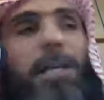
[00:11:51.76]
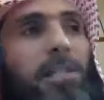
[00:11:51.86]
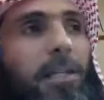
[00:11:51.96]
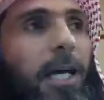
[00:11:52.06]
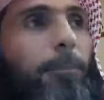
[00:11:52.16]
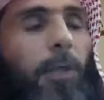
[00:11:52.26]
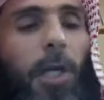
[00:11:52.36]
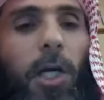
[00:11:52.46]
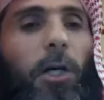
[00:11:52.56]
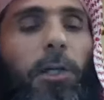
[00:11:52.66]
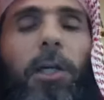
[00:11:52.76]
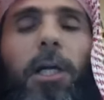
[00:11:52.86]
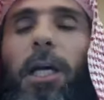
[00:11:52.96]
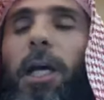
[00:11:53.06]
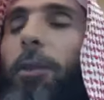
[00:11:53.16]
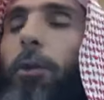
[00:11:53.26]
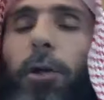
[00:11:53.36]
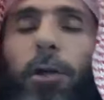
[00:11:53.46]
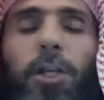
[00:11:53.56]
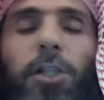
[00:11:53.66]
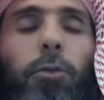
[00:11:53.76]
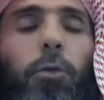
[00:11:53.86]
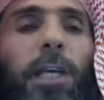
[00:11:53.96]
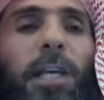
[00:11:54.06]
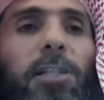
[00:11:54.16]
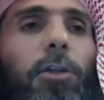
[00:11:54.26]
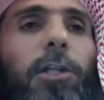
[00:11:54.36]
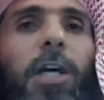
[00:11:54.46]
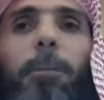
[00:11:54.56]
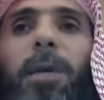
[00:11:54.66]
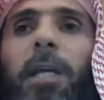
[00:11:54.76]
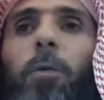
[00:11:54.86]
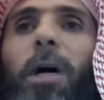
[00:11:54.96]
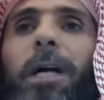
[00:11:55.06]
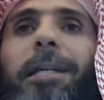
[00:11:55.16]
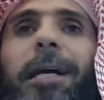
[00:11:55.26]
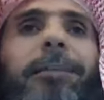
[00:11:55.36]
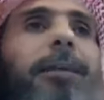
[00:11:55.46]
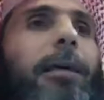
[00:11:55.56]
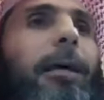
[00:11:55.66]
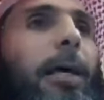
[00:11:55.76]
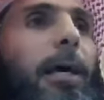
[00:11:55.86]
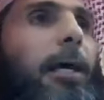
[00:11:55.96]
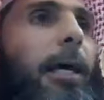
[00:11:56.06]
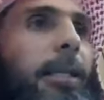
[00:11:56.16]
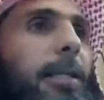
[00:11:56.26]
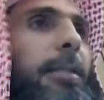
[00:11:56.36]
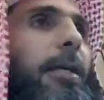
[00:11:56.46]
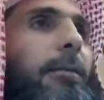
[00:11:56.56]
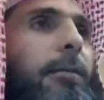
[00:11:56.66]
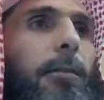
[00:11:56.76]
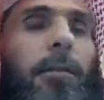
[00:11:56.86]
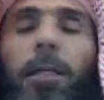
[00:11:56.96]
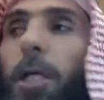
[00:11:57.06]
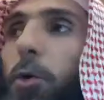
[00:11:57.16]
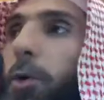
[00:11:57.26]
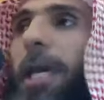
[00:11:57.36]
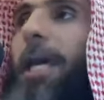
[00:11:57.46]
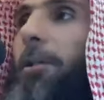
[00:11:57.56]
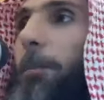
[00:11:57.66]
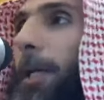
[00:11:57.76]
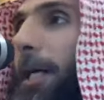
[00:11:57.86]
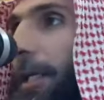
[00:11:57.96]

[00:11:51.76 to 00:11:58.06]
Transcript: by Islam. Not these rulings don't come in one night, and that's it. You can't apply